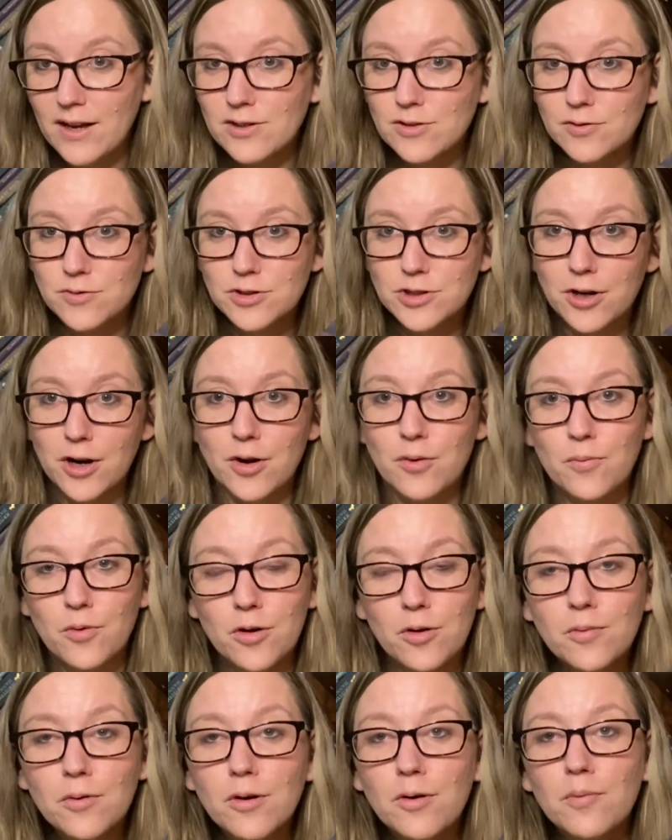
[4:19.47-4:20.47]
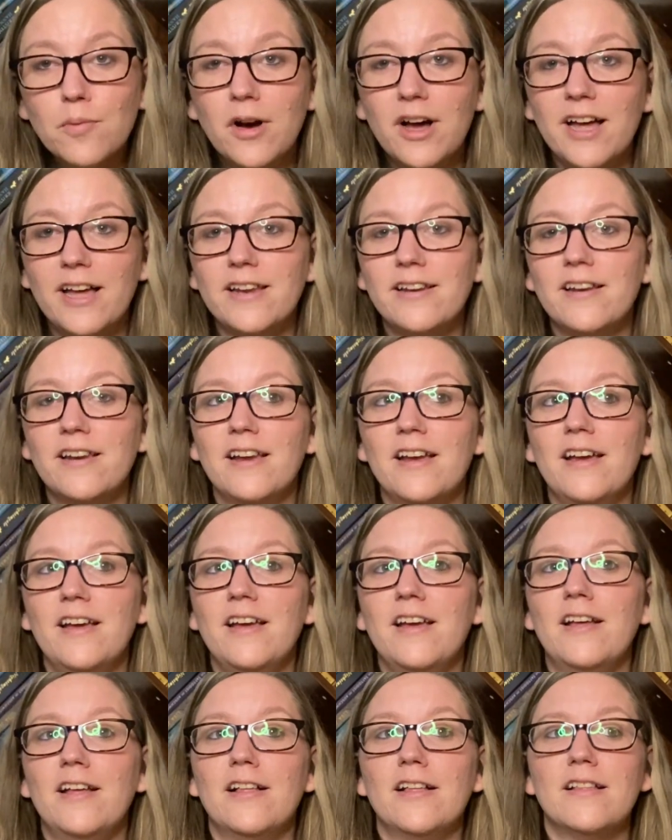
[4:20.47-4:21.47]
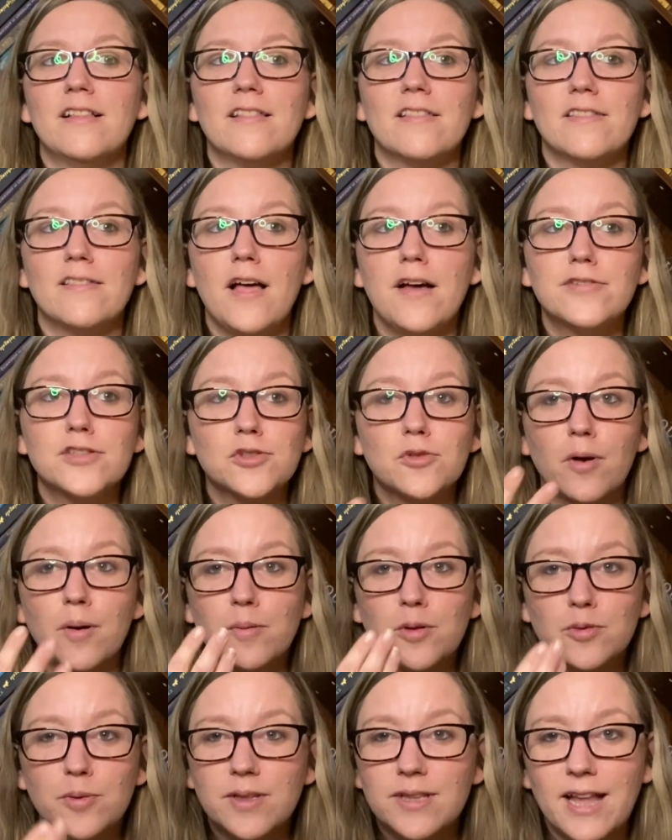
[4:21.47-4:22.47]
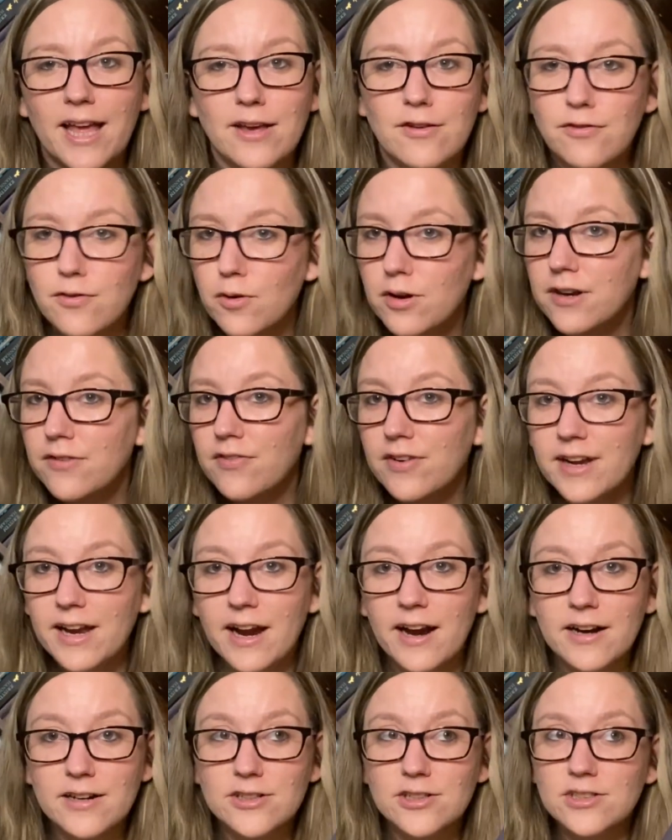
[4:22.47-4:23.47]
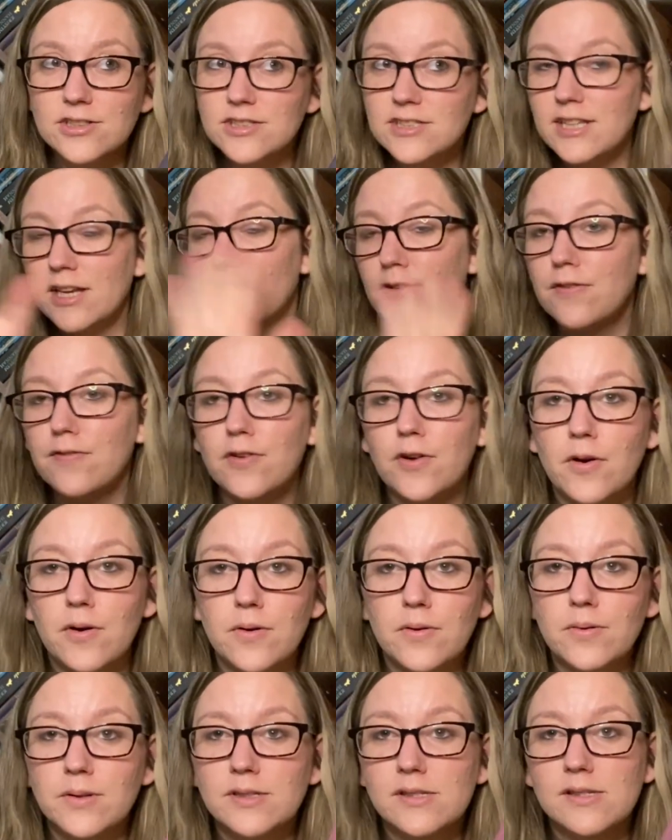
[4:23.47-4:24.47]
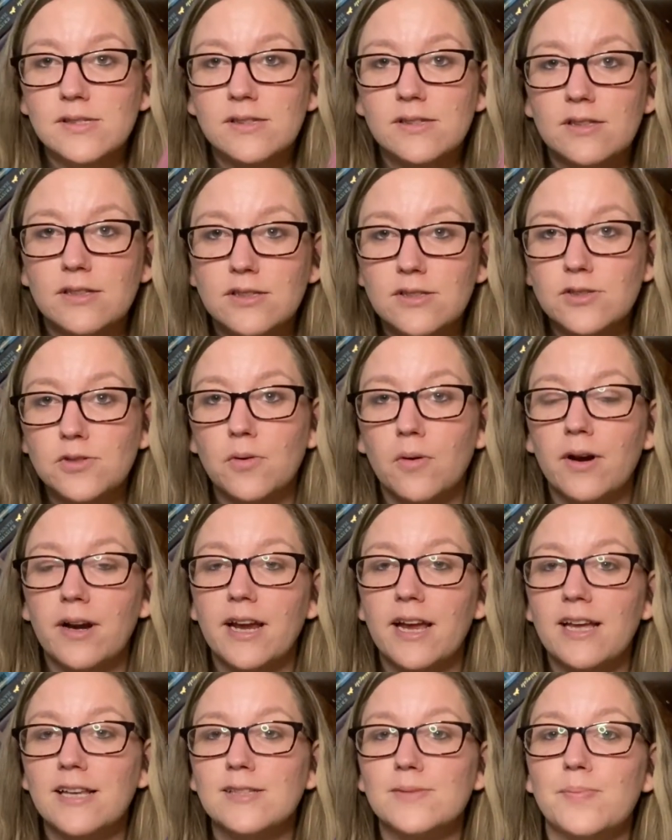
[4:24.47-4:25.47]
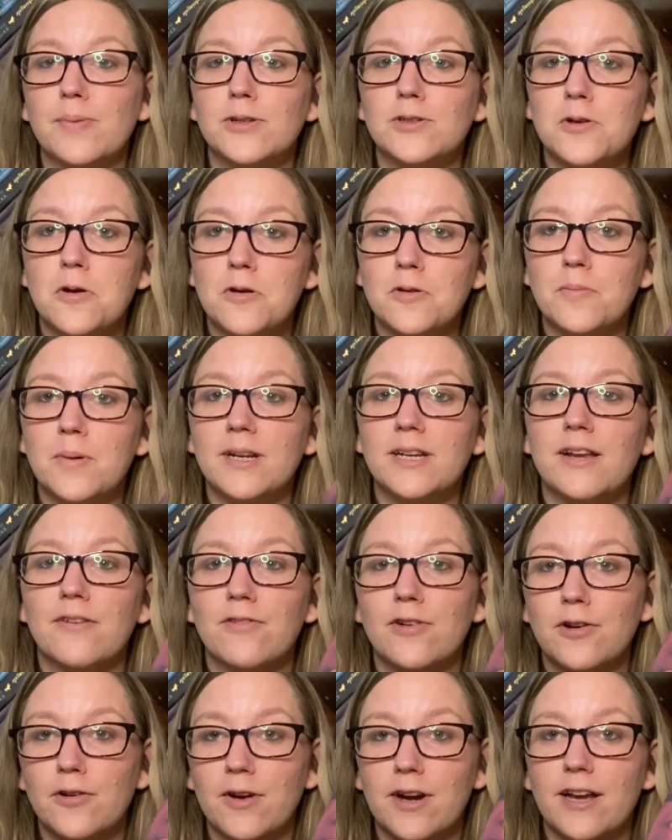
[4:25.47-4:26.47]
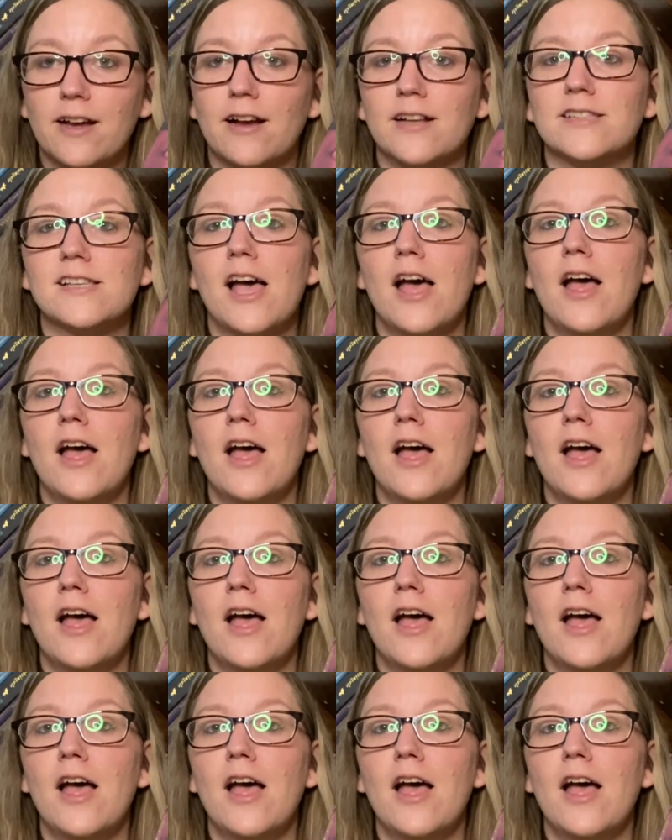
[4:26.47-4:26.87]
during World War I, love story between like 4 different characters. I don't even know what the story is, but told by different Greek gods.